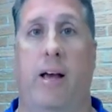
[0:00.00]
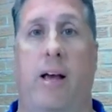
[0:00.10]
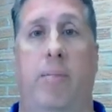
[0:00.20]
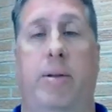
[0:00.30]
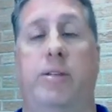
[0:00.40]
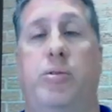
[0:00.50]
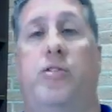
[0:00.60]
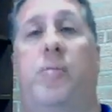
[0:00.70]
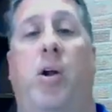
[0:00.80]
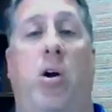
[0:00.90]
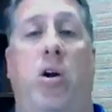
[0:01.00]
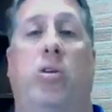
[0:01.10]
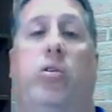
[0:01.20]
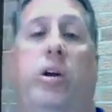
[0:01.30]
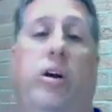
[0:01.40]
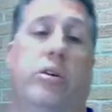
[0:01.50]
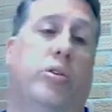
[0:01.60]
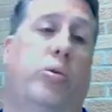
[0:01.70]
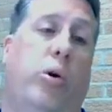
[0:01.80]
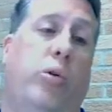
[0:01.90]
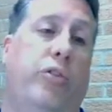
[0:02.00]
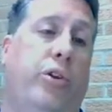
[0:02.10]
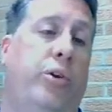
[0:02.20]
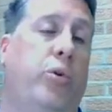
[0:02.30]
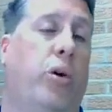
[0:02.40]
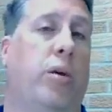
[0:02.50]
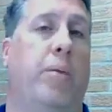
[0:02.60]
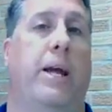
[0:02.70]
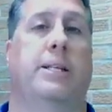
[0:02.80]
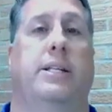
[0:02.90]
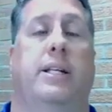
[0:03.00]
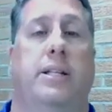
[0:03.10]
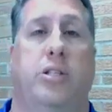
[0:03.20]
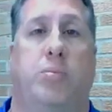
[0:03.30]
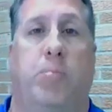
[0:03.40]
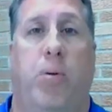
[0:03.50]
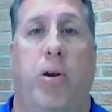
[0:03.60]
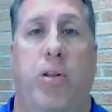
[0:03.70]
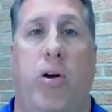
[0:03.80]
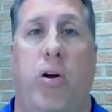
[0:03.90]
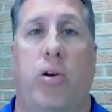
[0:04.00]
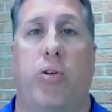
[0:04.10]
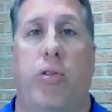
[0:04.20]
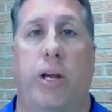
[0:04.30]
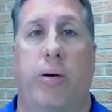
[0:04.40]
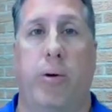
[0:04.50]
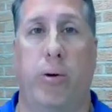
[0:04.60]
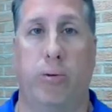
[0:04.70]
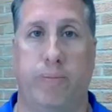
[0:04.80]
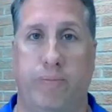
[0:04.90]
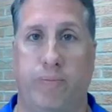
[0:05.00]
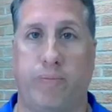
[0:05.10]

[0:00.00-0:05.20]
Uh, but this was from an article he also wrote for the New Yorker magazine. This is part of the article that he wrote.